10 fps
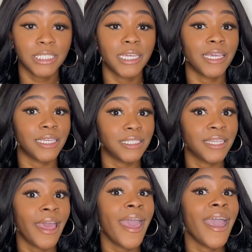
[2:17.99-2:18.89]
It is
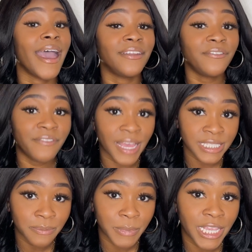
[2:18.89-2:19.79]
an
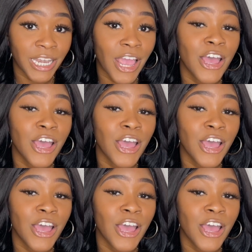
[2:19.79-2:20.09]
investment.